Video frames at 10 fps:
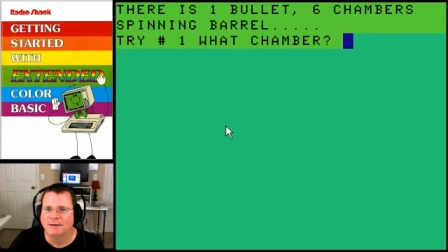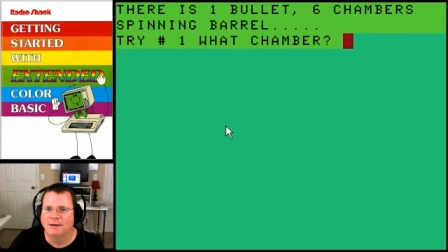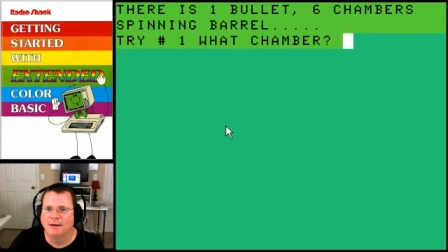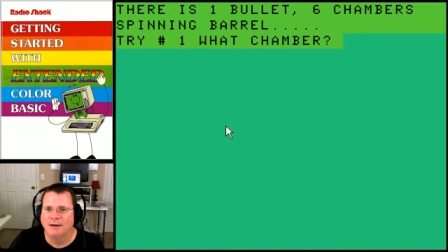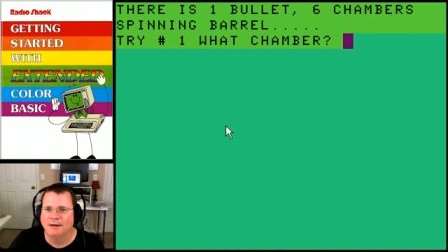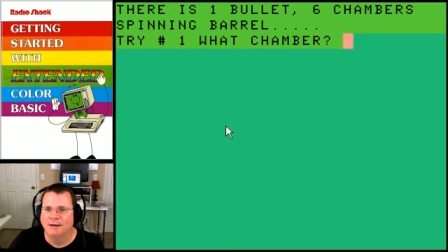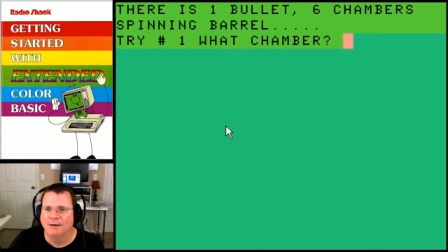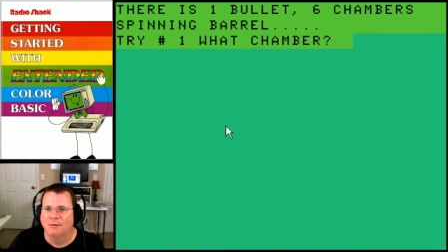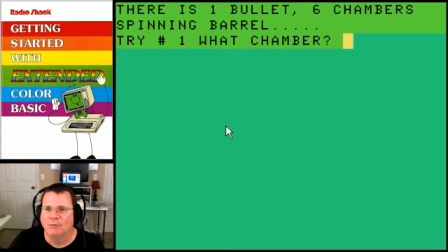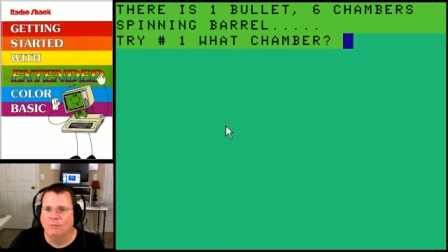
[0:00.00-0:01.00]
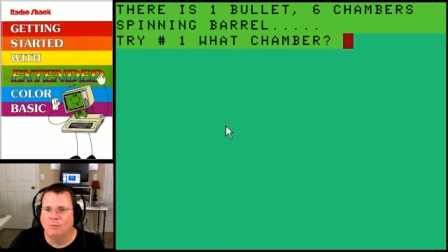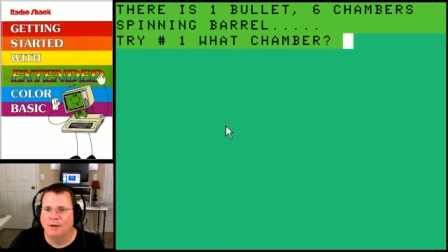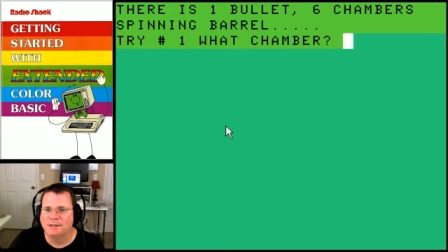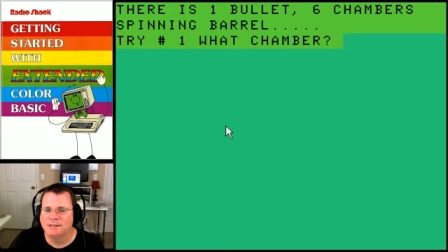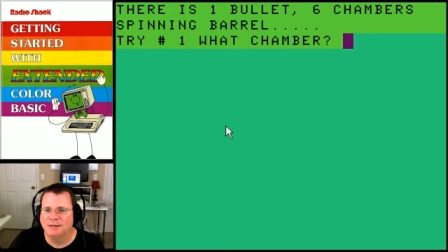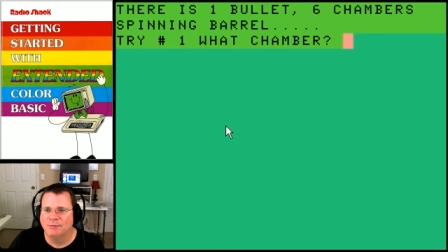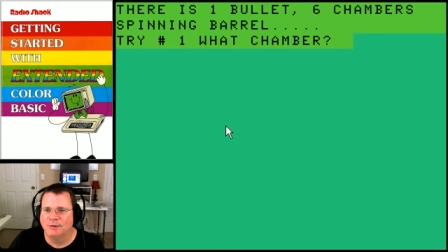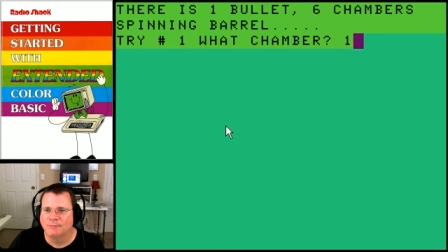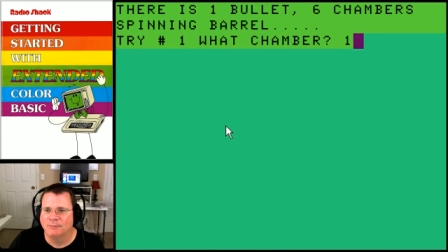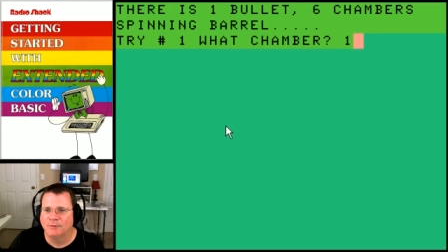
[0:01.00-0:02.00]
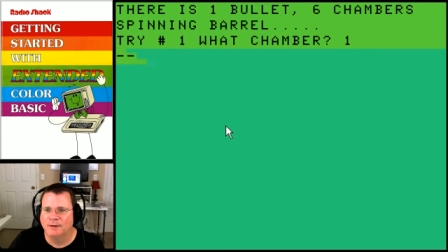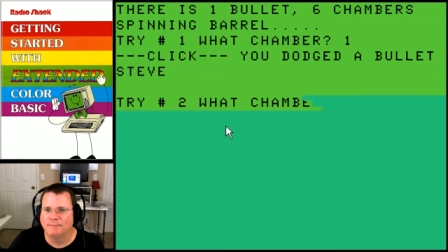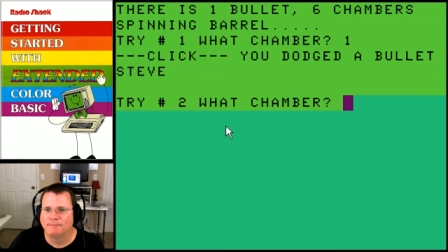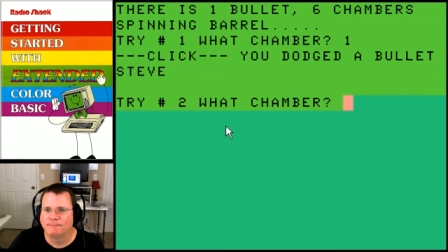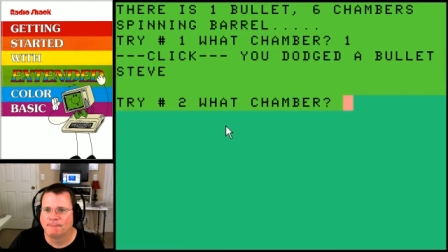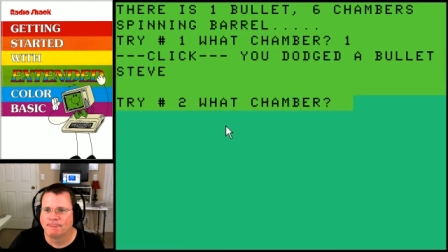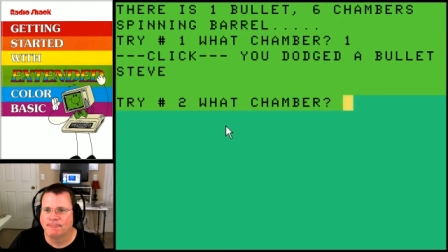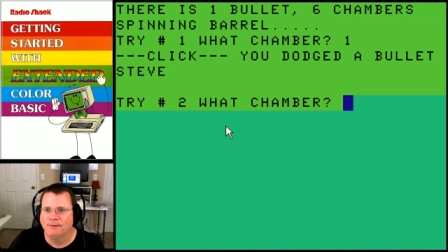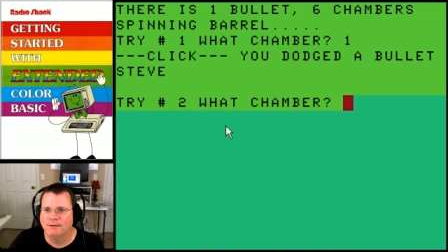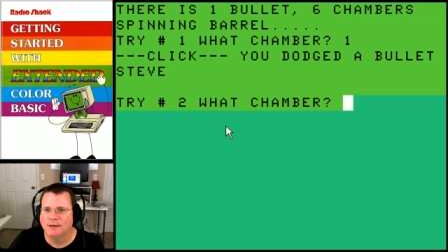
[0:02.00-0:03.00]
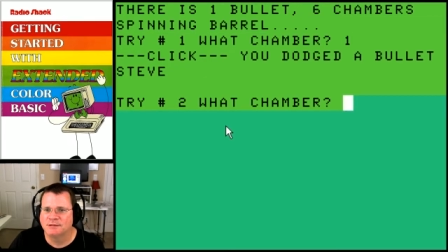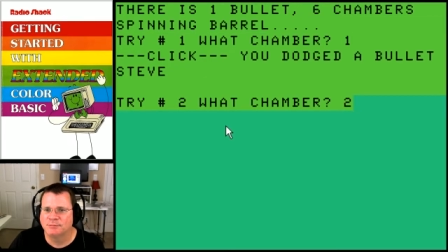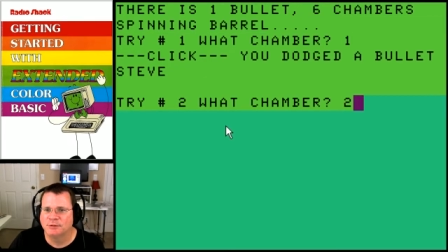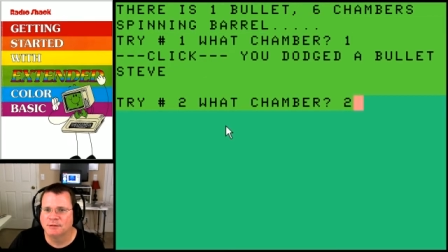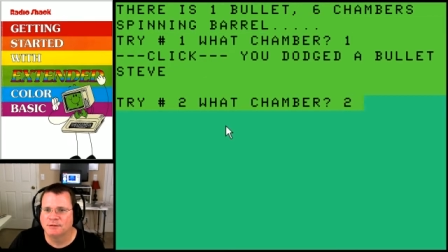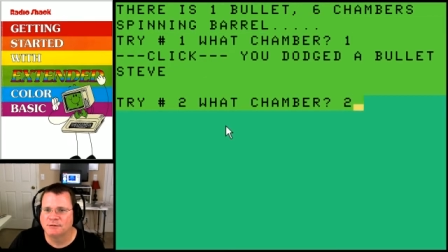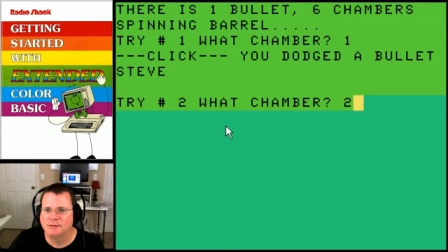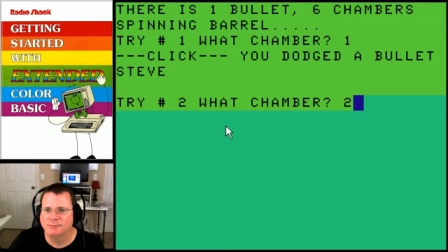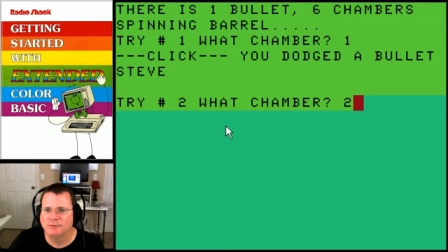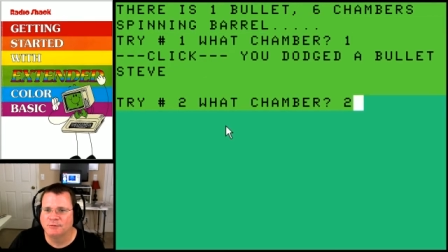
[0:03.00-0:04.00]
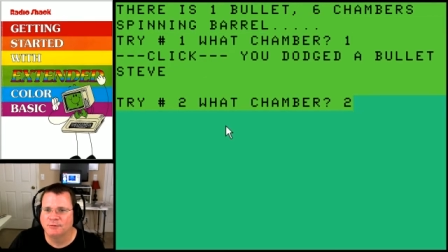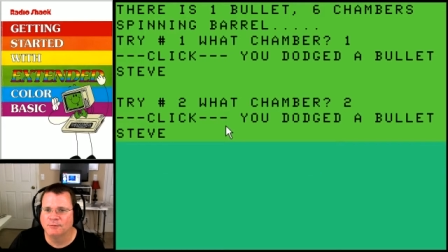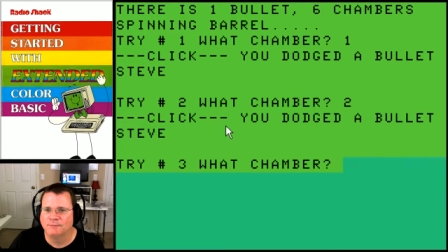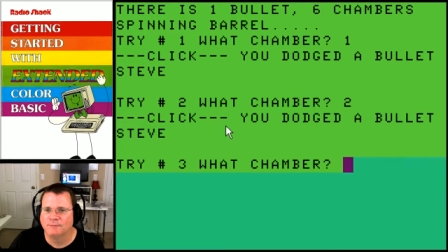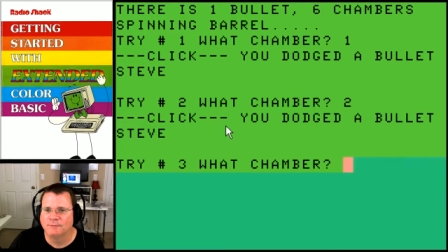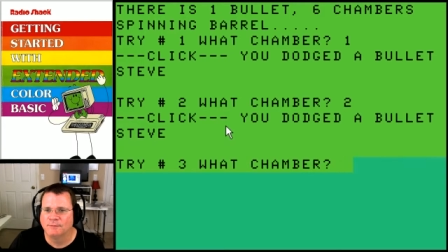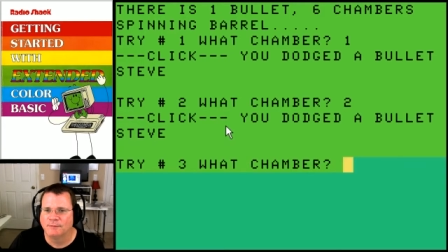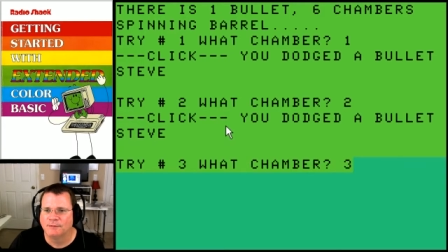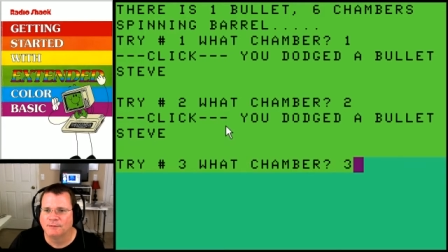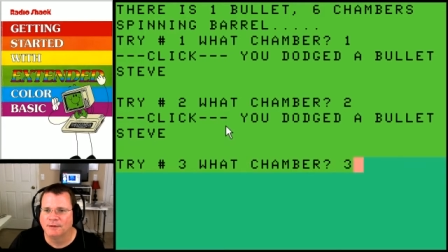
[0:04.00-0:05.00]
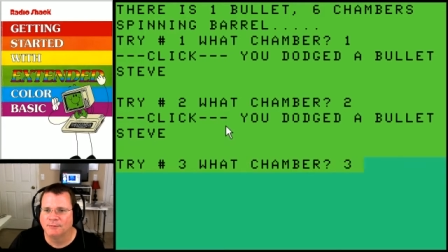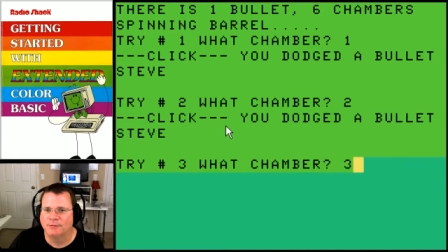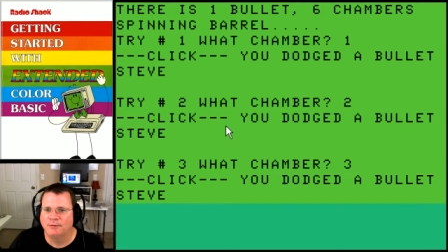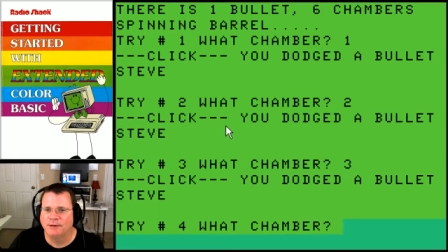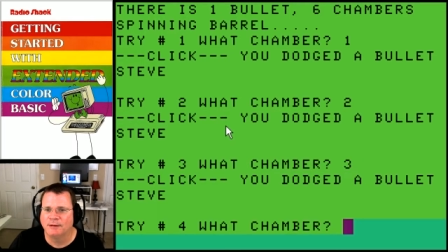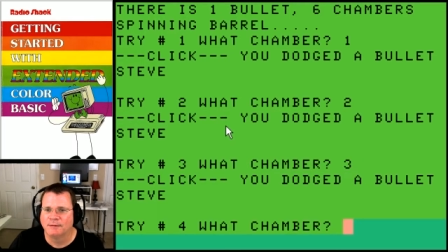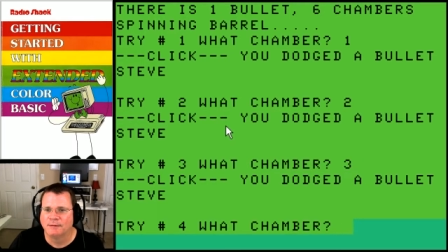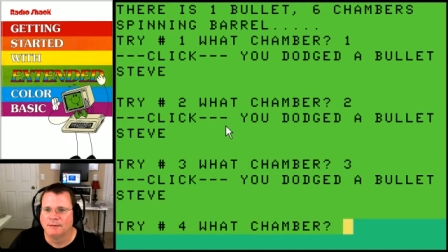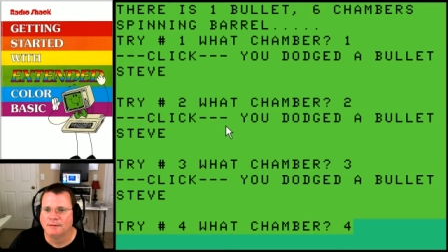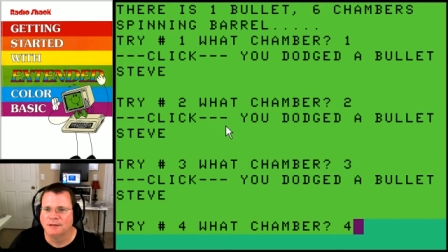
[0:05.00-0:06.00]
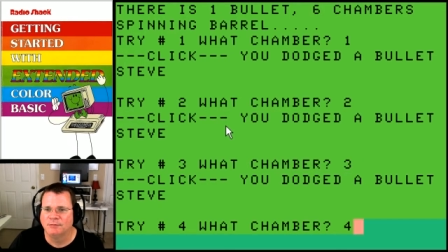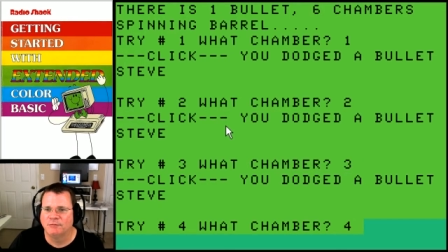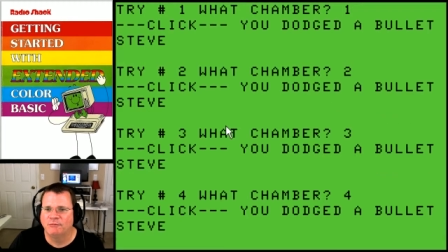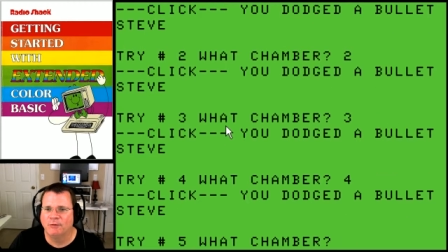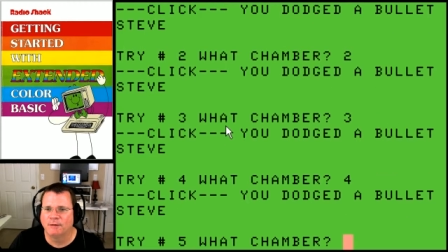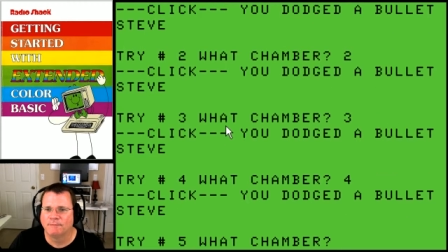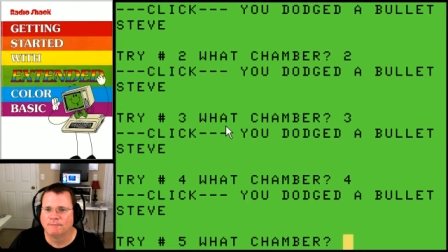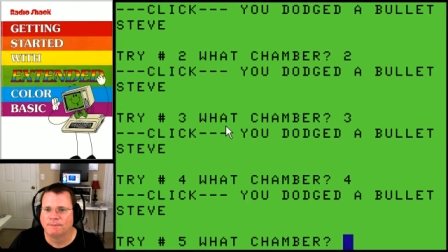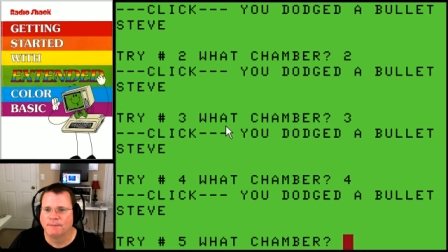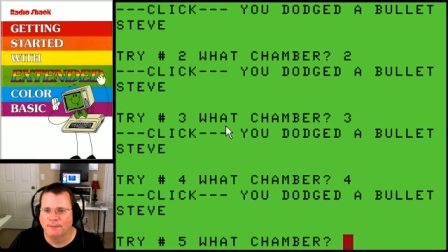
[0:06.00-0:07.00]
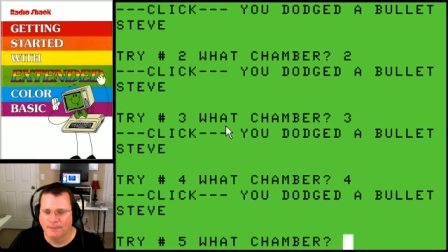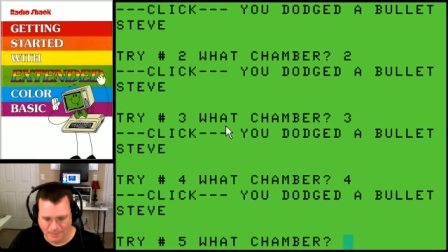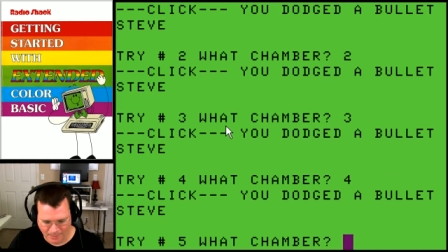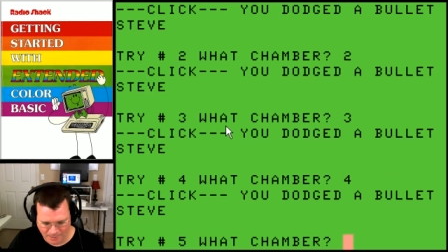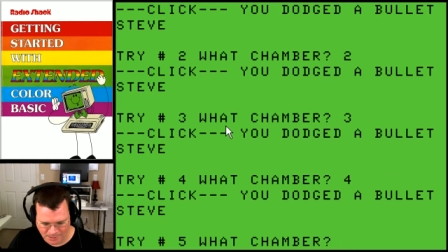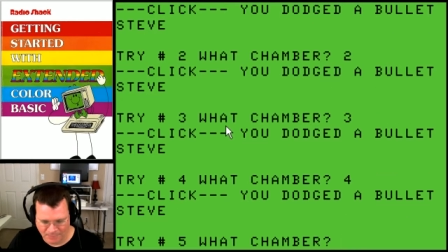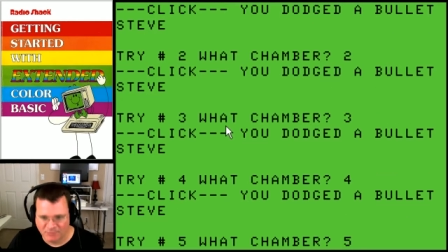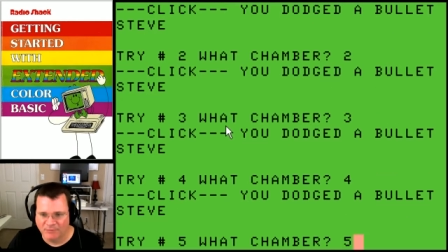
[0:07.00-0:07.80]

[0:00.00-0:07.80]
All right, what chamber? One, you dodged a bullet. Chamber two, chamber three, chamber four. Chamber